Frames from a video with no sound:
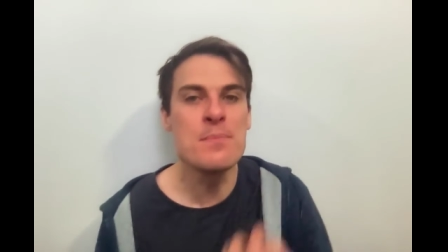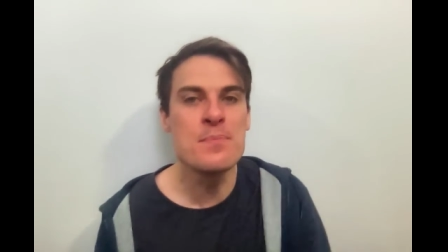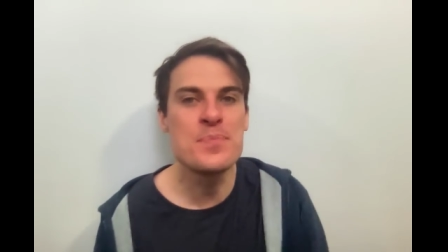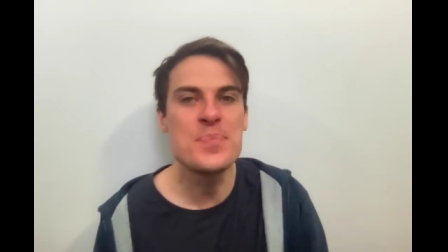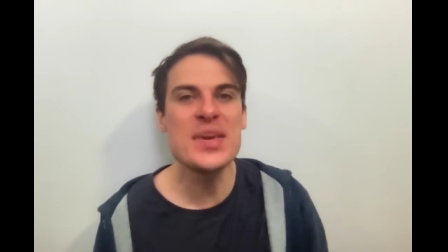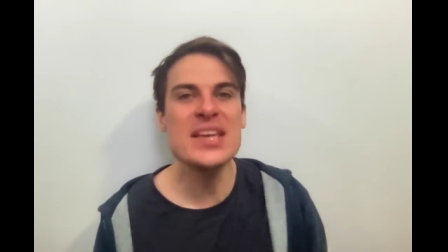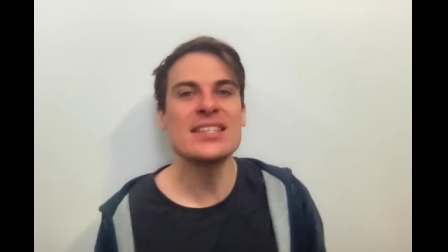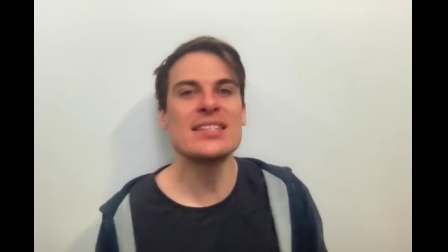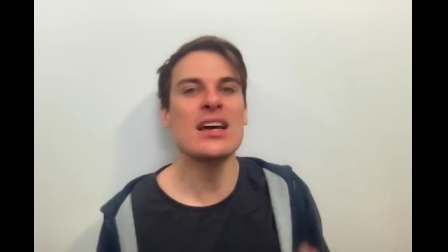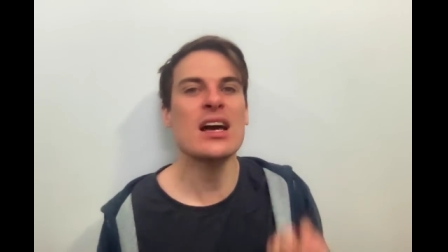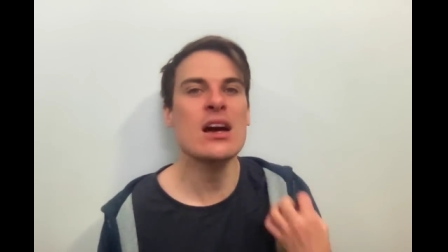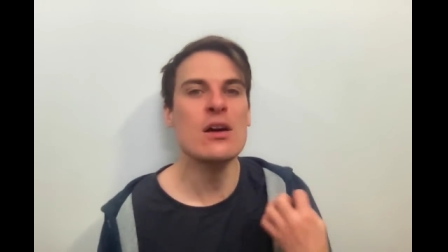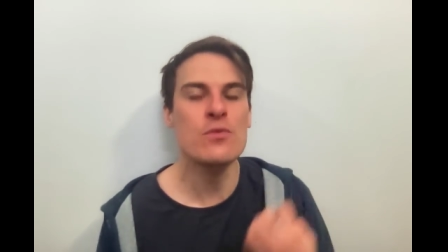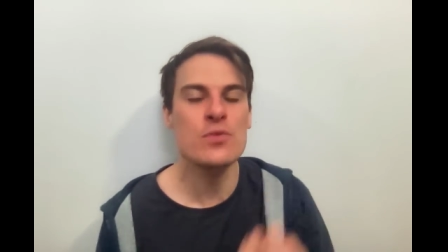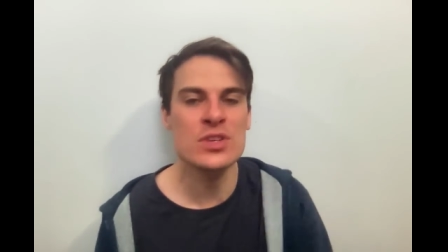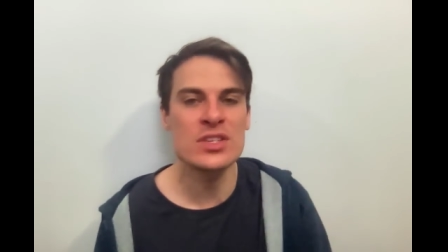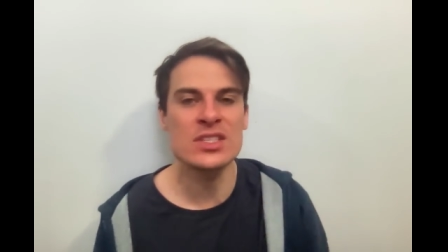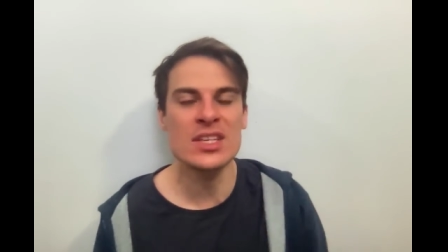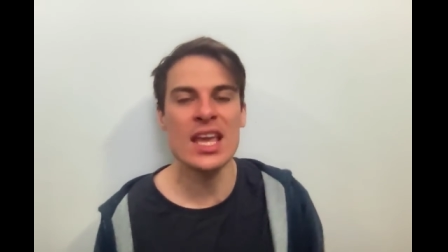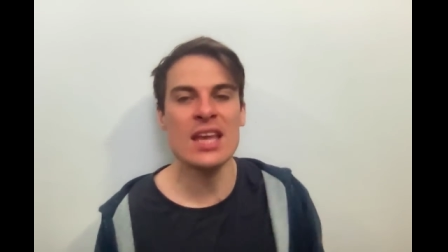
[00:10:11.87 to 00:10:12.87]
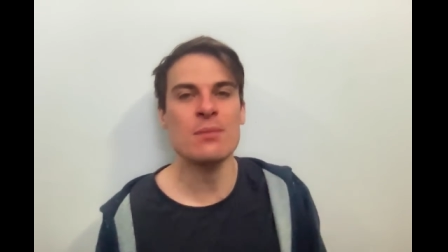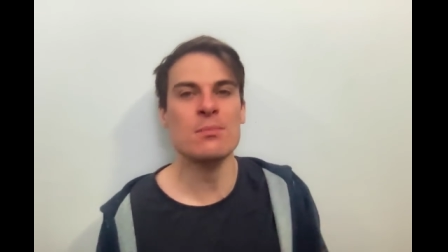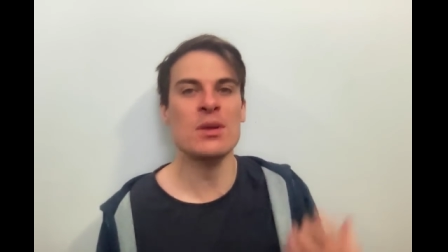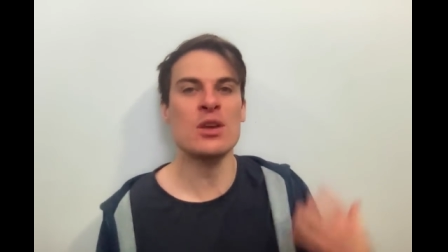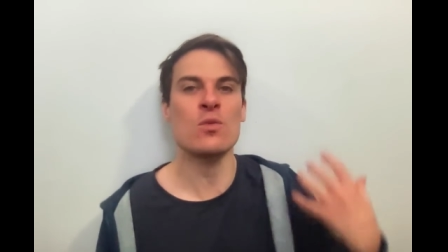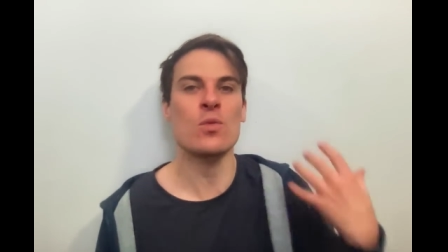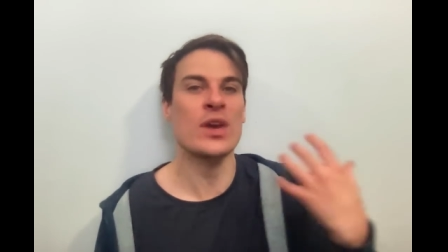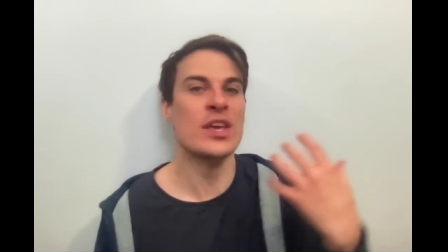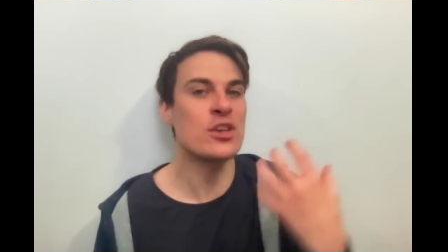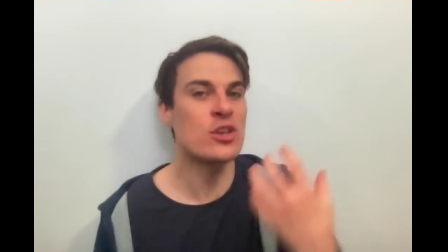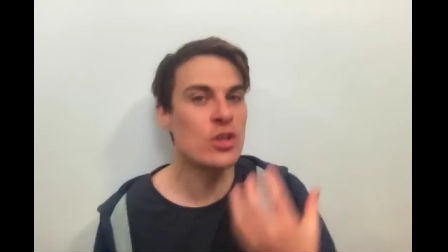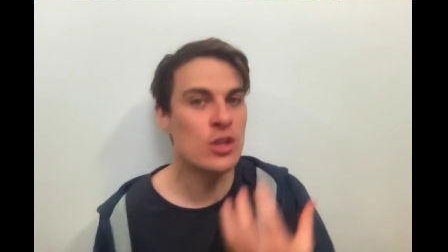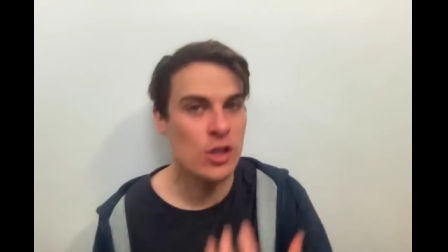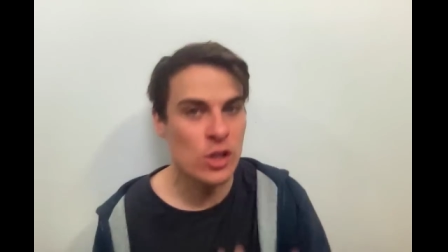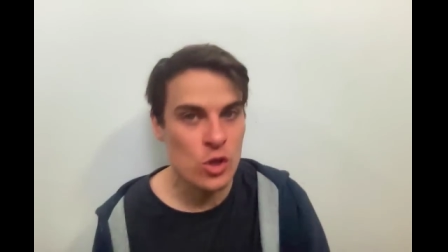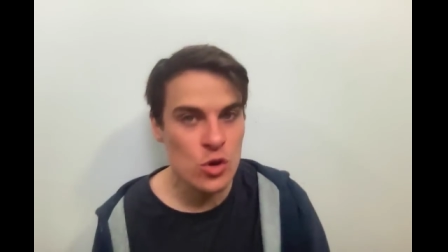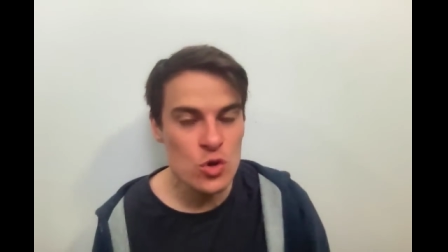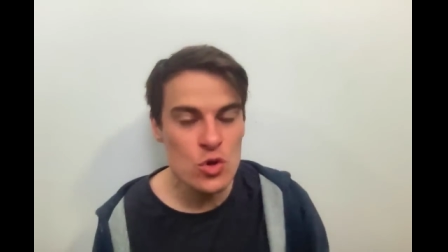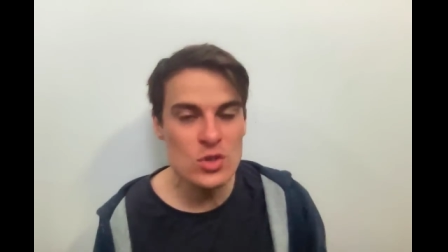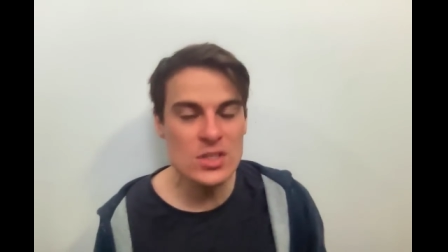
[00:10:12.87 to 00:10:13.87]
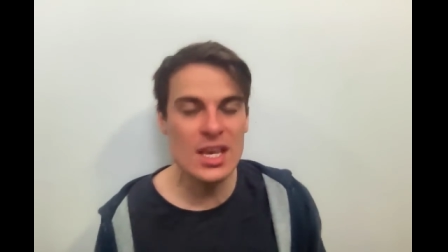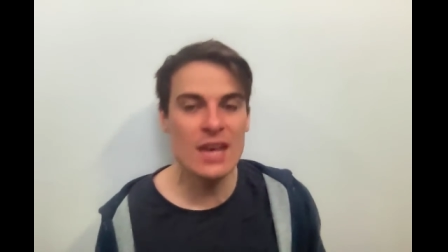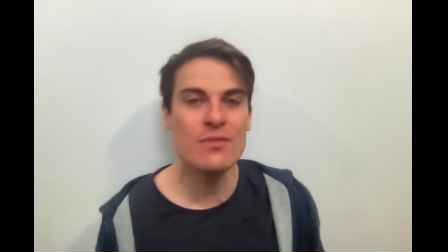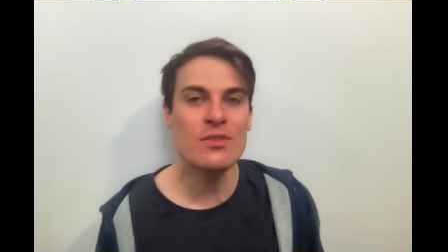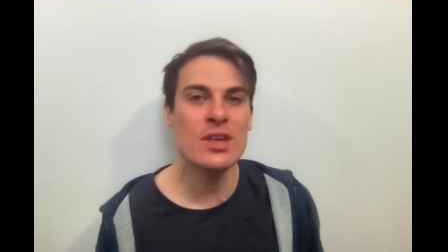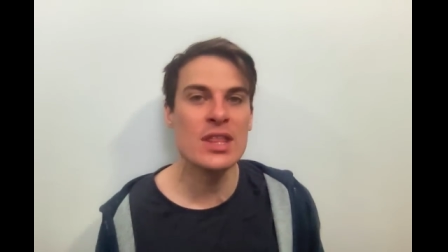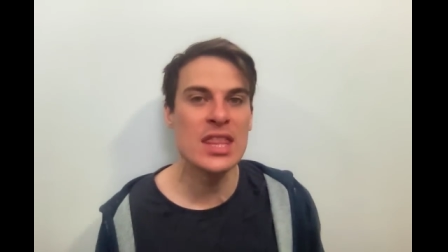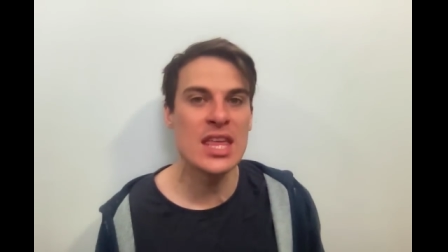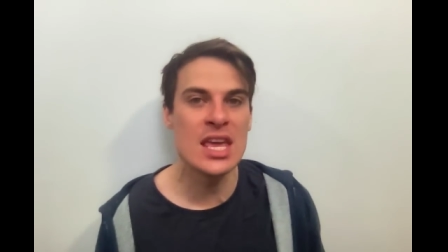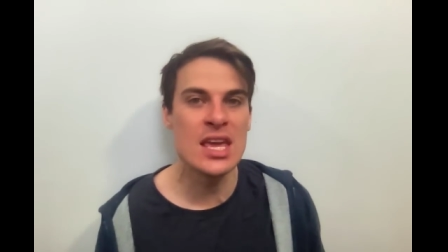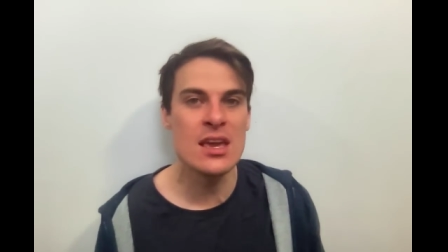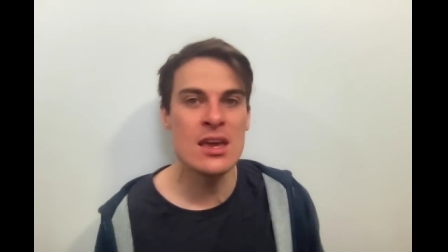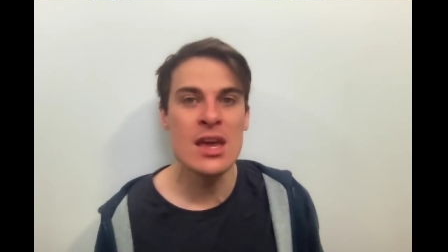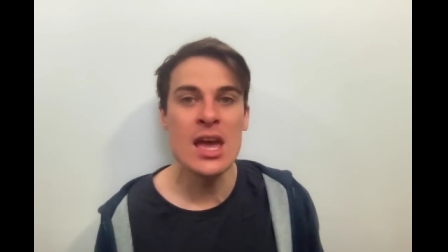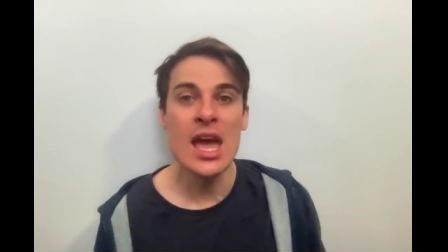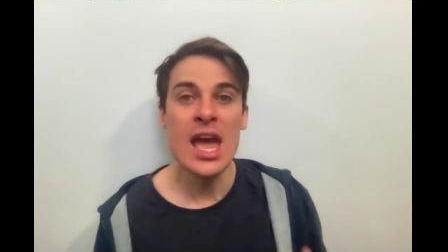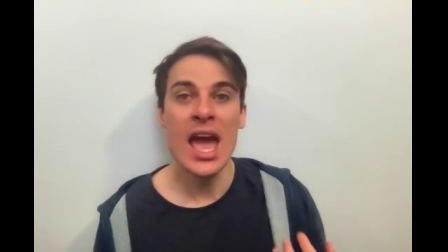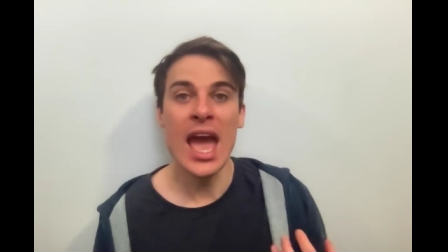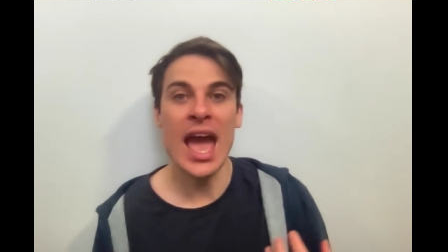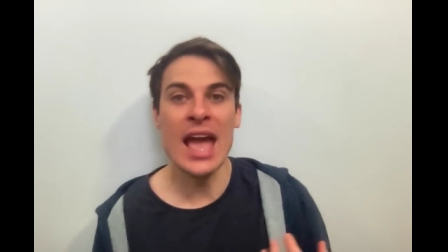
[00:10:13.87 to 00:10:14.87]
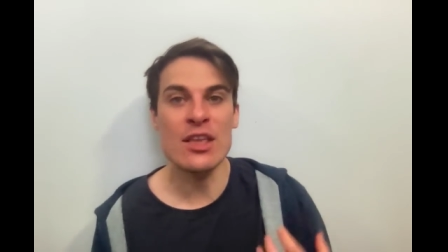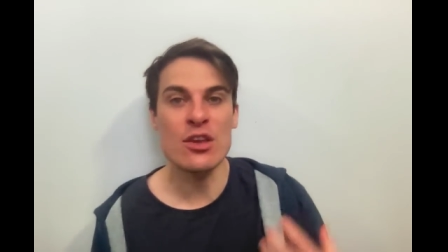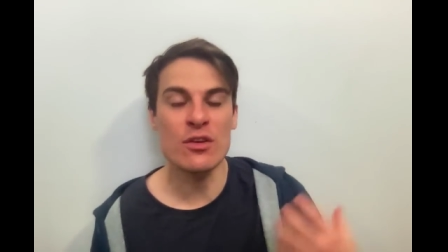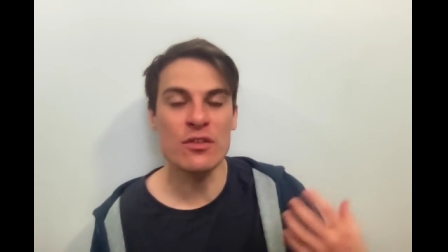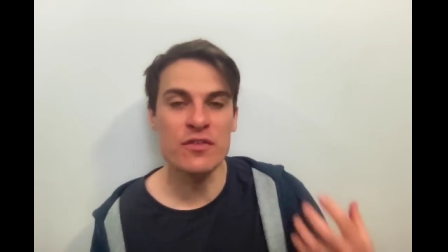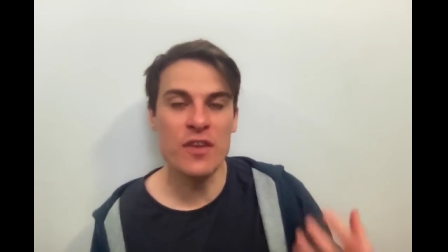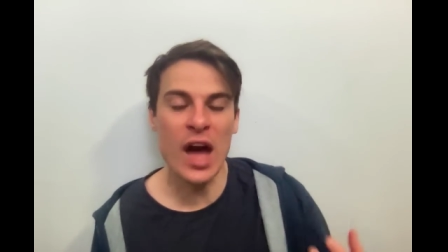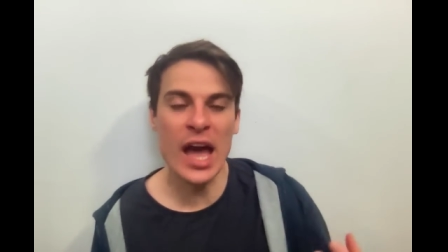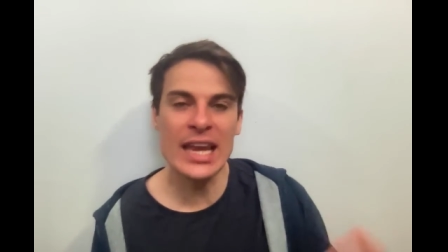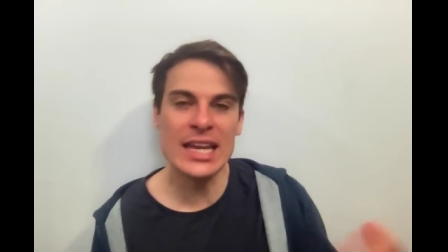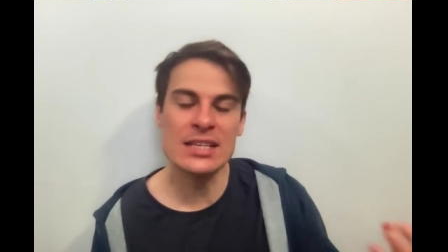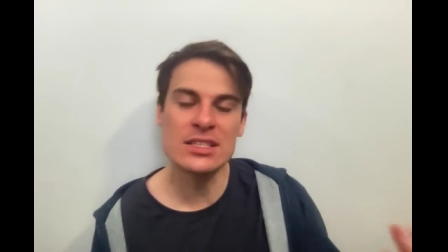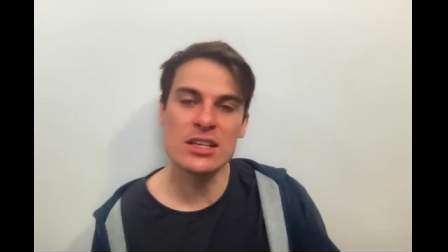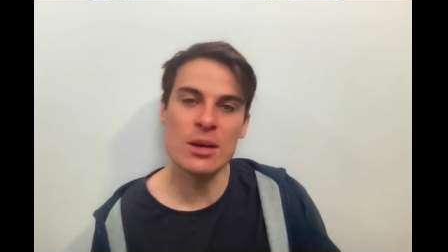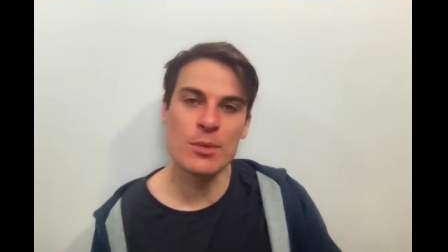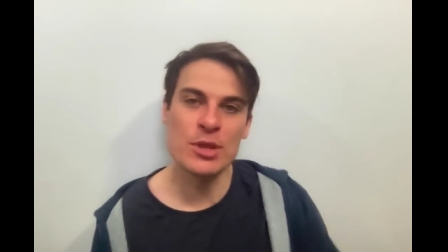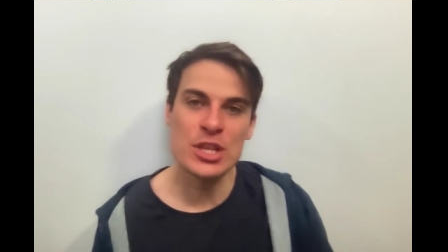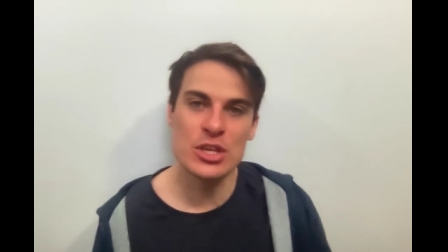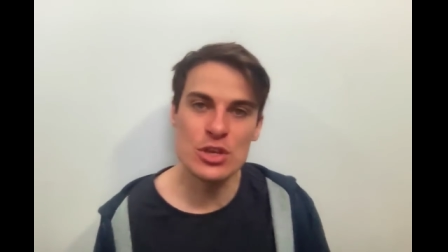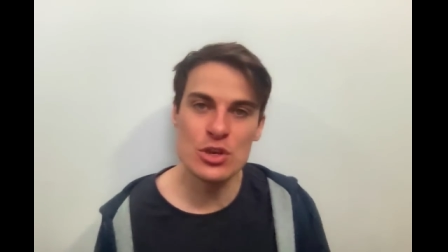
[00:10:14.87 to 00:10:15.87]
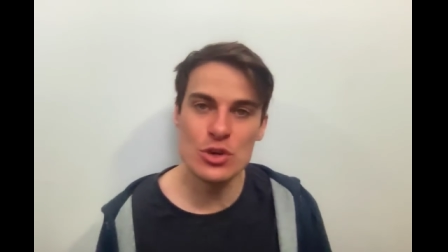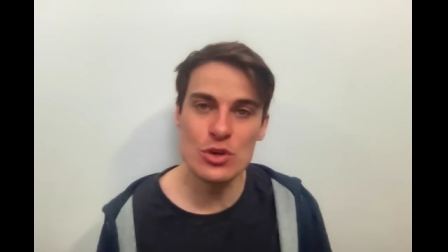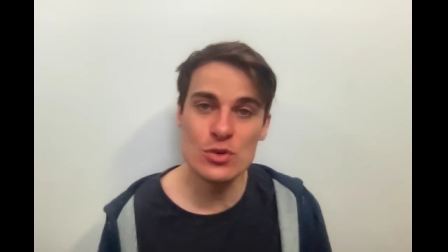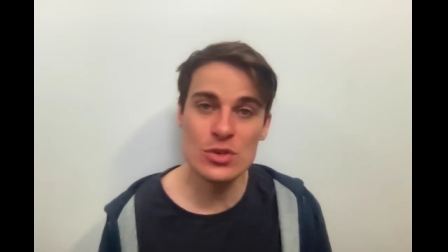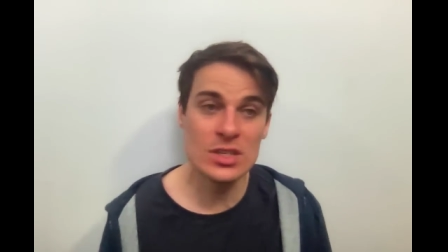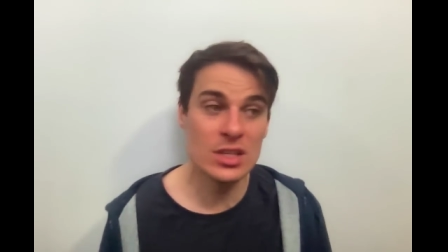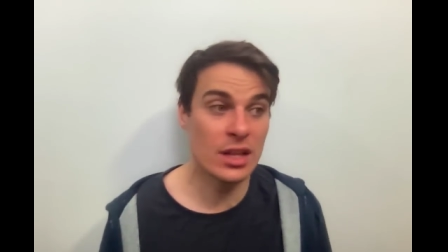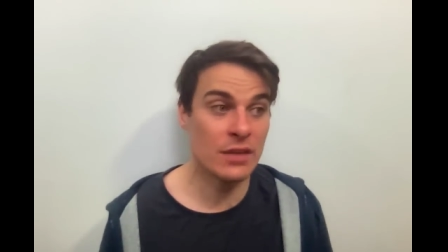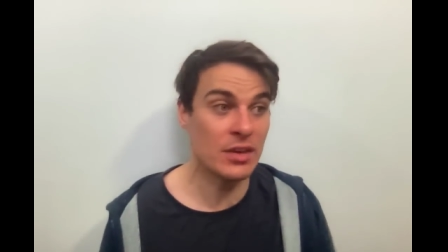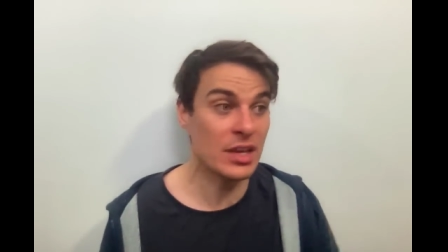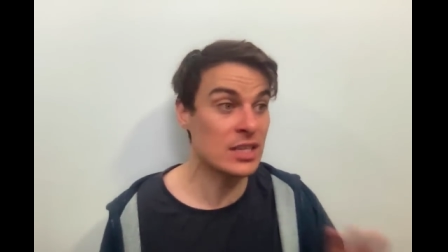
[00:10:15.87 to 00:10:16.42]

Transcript: bitter resentment where you could lose everything, and you're fighting someone that you used to love.